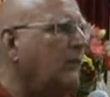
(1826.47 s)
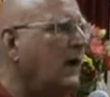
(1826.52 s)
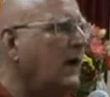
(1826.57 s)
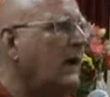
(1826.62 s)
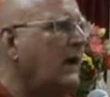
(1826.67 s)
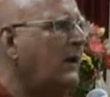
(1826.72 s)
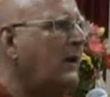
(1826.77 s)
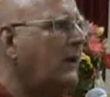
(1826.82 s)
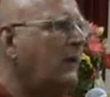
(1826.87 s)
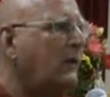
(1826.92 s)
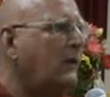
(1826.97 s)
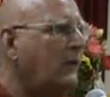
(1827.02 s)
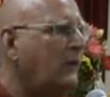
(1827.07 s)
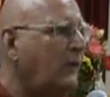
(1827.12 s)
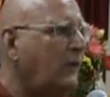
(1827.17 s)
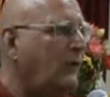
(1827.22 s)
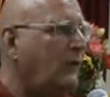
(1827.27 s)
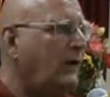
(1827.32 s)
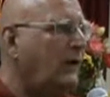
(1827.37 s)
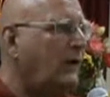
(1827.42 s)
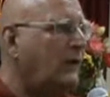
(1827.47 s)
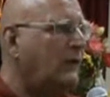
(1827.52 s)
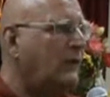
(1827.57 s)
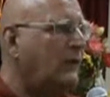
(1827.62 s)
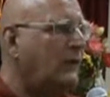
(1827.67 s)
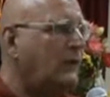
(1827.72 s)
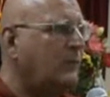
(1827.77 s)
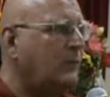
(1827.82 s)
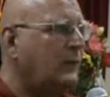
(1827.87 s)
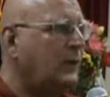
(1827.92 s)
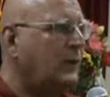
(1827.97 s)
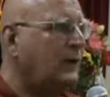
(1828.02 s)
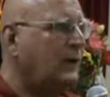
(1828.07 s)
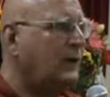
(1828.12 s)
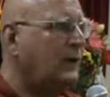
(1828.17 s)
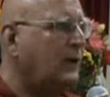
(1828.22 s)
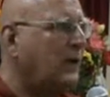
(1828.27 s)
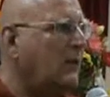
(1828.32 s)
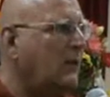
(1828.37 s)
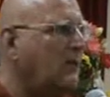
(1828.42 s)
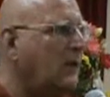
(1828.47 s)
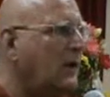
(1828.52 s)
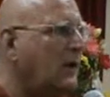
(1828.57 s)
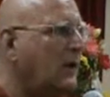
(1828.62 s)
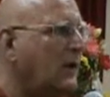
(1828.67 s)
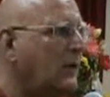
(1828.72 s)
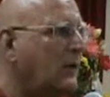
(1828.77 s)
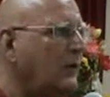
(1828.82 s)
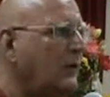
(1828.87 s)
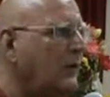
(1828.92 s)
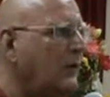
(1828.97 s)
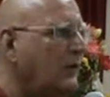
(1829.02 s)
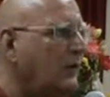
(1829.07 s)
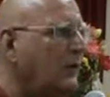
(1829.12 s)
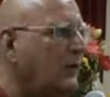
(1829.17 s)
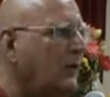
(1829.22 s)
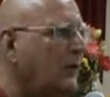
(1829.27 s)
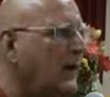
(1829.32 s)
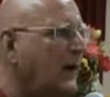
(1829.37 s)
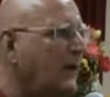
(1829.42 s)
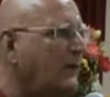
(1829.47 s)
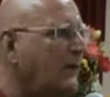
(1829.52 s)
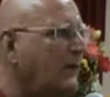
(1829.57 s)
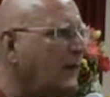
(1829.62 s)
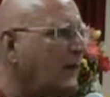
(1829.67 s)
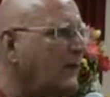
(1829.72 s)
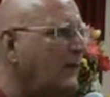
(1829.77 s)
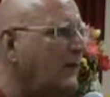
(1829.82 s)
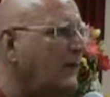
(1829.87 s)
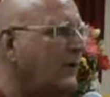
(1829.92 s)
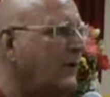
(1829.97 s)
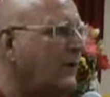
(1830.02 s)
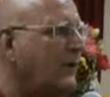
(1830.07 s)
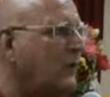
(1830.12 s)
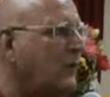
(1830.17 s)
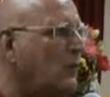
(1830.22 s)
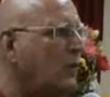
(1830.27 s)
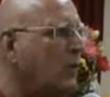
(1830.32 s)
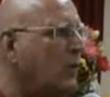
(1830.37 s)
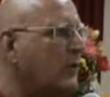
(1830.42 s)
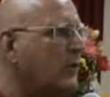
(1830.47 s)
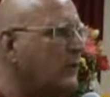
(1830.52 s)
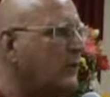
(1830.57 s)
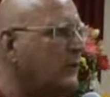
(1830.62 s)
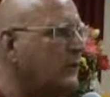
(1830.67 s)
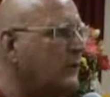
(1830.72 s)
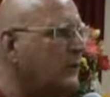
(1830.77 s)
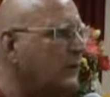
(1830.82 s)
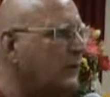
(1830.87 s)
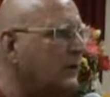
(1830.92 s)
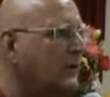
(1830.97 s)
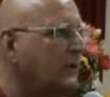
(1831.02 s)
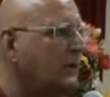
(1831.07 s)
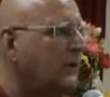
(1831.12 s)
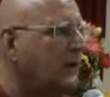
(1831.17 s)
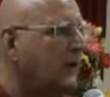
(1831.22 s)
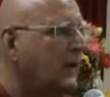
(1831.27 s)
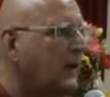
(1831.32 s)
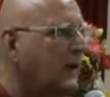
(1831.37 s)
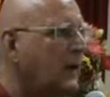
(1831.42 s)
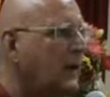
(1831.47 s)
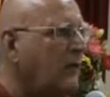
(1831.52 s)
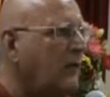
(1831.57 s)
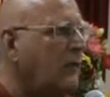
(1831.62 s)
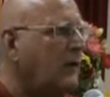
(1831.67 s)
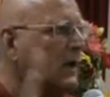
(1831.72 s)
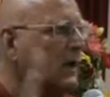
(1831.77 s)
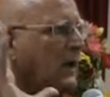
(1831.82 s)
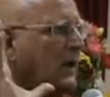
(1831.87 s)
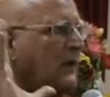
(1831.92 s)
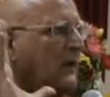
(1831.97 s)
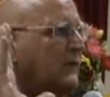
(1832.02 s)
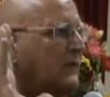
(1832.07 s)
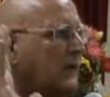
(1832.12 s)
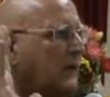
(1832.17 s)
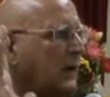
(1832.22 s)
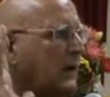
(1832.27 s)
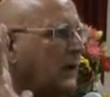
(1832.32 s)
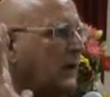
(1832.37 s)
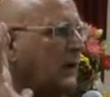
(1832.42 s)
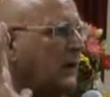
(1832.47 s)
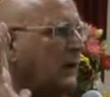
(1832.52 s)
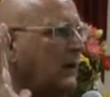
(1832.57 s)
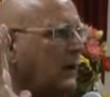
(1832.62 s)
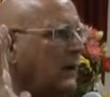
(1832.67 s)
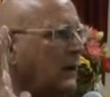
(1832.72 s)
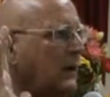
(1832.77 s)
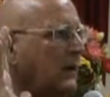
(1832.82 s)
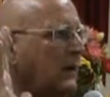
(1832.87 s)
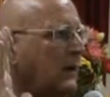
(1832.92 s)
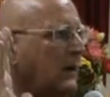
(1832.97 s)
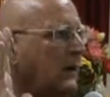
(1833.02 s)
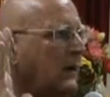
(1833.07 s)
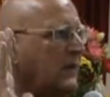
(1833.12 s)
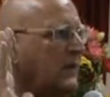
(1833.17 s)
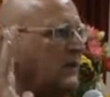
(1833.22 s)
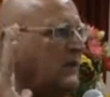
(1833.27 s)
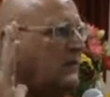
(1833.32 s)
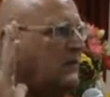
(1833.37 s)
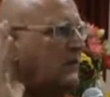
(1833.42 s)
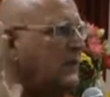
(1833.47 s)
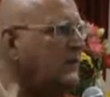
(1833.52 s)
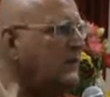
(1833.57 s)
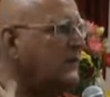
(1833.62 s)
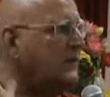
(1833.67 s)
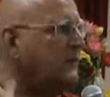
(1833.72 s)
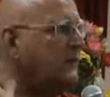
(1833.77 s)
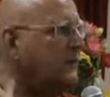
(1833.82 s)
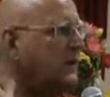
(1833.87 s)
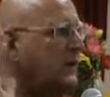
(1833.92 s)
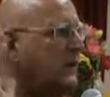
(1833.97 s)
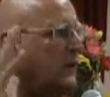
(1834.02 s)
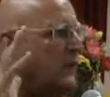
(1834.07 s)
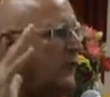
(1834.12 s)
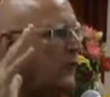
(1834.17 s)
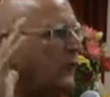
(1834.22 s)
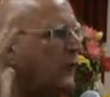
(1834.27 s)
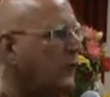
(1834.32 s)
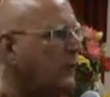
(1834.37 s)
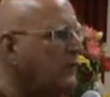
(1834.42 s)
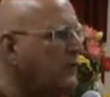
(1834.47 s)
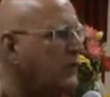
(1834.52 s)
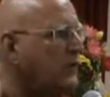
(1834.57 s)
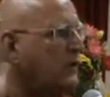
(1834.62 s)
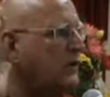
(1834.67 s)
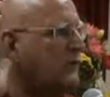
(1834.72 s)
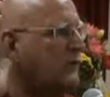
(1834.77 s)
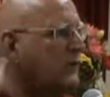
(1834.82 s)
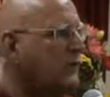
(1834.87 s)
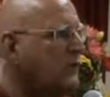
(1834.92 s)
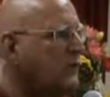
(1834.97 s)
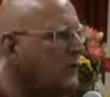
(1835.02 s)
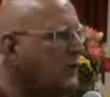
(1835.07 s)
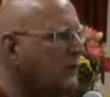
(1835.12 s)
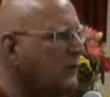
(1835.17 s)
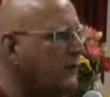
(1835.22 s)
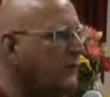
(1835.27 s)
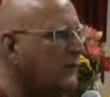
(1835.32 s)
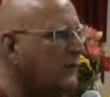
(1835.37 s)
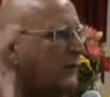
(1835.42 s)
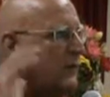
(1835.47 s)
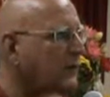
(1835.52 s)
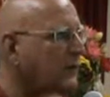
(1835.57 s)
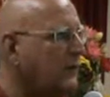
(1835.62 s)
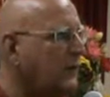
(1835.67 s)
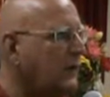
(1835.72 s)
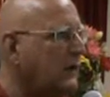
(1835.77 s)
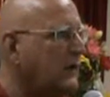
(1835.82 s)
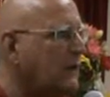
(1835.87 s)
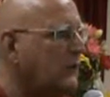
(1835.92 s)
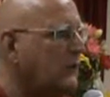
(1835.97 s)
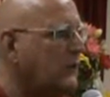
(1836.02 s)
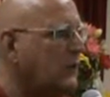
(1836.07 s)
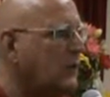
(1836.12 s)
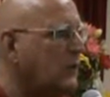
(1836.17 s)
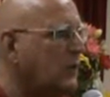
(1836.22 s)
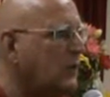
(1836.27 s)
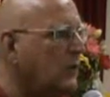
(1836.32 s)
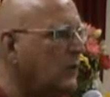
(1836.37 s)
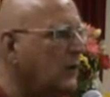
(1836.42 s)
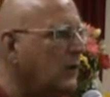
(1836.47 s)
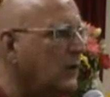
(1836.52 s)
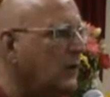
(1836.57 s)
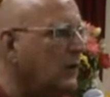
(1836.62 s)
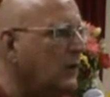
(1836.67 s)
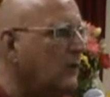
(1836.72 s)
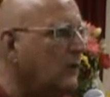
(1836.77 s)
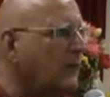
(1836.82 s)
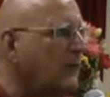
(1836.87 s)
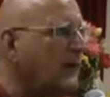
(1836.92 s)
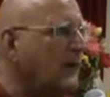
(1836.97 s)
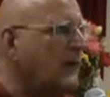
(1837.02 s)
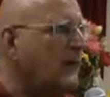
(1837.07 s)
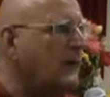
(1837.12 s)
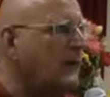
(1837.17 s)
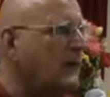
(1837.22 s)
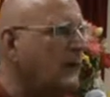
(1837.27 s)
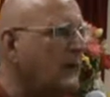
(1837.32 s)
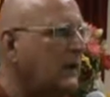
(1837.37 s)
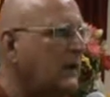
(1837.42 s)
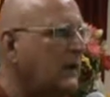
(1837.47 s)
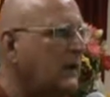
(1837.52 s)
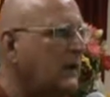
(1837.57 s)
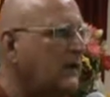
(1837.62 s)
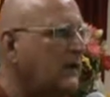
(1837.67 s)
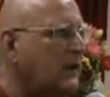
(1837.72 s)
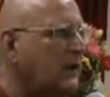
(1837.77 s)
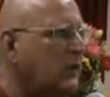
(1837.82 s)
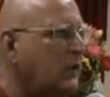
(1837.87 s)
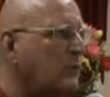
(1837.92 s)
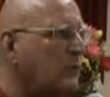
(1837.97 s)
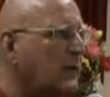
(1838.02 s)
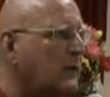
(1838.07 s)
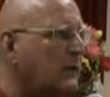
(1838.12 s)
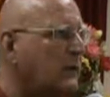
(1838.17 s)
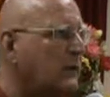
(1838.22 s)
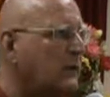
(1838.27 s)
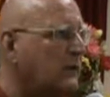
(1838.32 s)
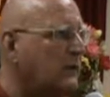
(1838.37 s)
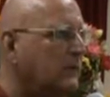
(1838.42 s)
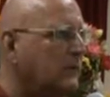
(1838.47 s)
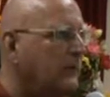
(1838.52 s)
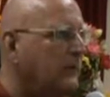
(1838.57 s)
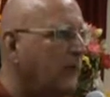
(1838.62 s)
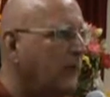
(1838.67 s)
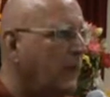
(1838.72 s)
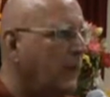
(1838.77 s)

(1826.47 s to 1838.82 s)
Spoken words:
violent death, being clubbed down by 500 robbers. And he realized suddenly that this must have come from a previous long life ago, when he had killed his own mother.